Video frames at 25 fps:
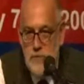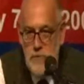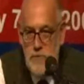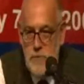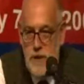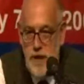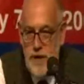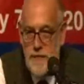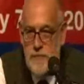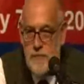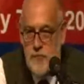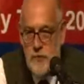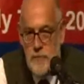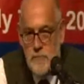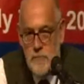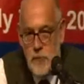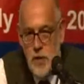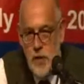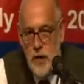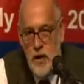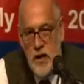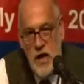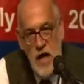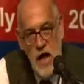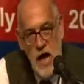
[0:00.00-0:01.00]
to play
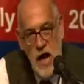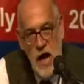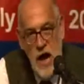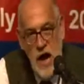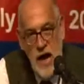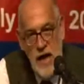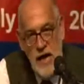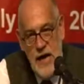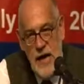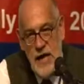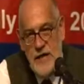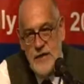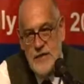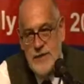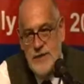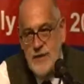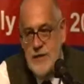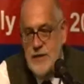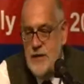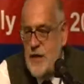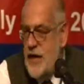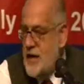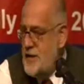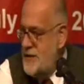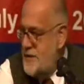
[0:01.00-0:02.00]
football. I
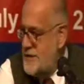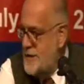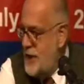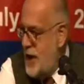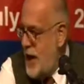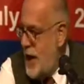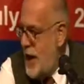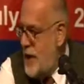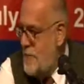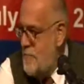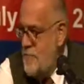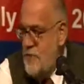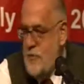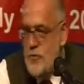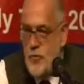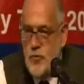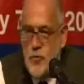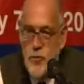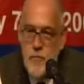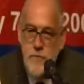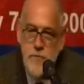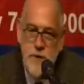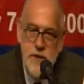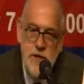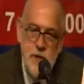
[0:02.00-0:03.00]
guess next time the
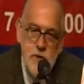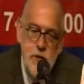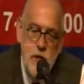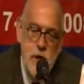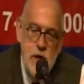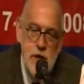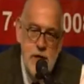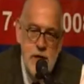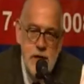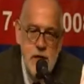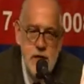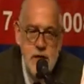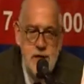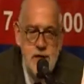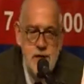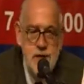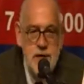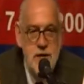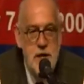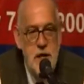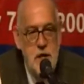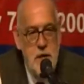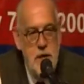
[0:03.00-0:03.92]
European contest